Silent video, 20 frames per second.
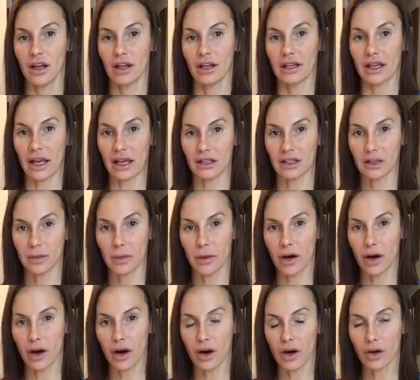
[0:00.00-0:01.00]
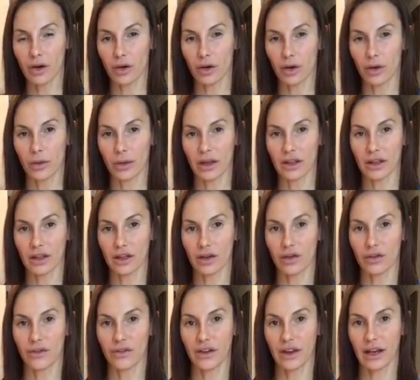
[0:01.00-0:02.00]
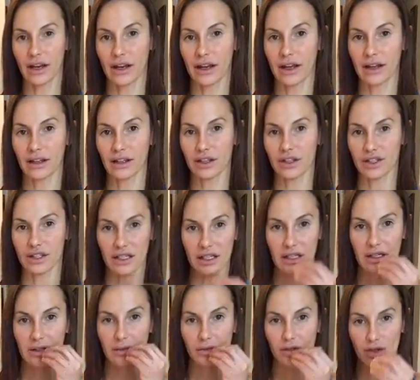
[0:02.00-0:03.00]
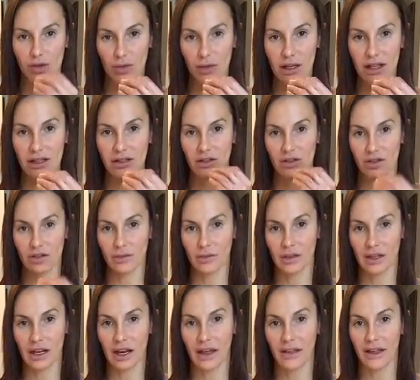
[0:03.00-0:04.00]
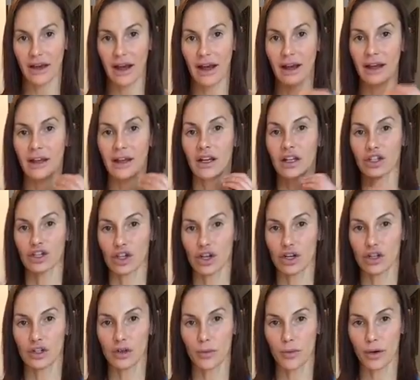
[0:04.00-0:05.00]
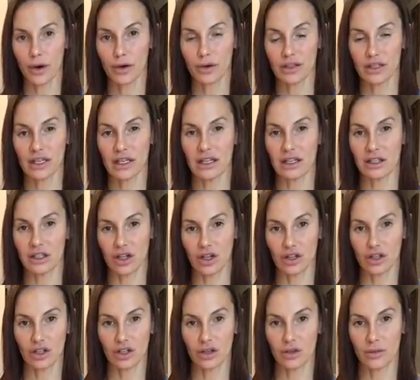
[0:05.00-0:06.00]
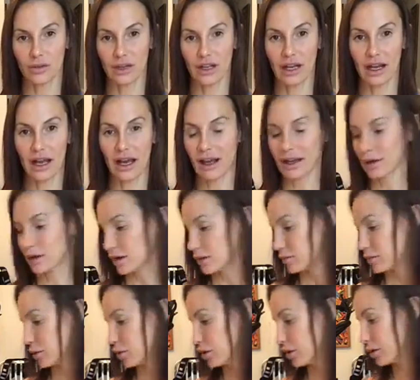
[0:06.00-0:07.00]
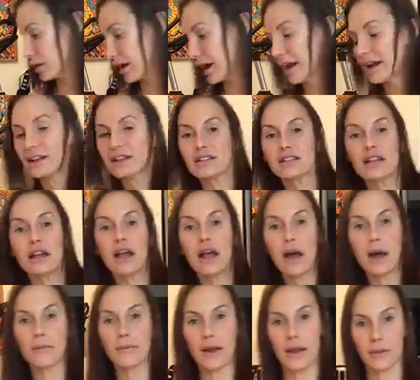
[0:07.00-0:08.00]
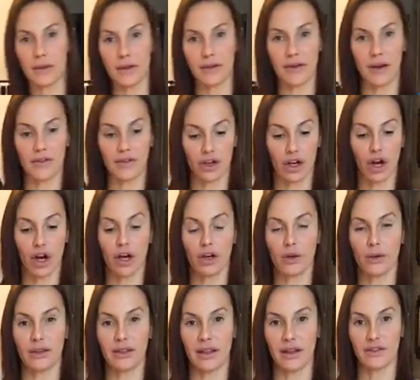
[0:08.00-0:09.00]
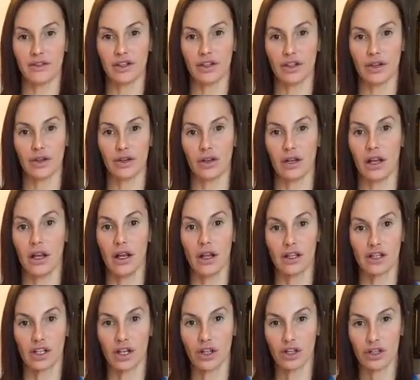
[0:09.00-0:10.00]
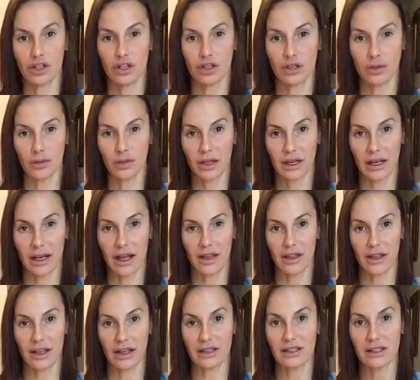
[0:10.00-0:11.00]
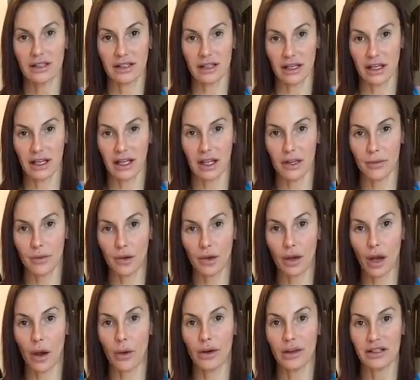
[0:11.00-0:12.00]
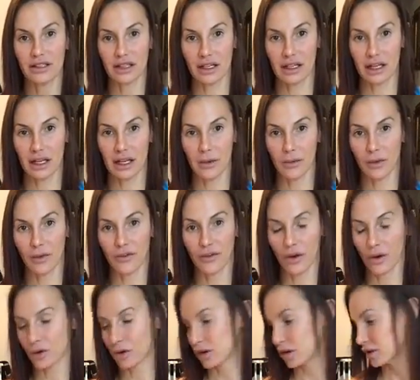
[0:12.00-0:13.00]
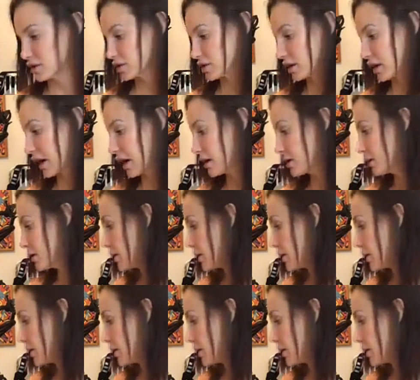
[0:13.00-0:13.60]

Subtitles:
candy bar, or whether you're feeling like you just need some sweets or something like that. Turn to protein. Turn to something like boiled eggs and maybe your avocado in the afternoon. Turn to something like this. It's going to keep you going. It's going to keep you focused, okay?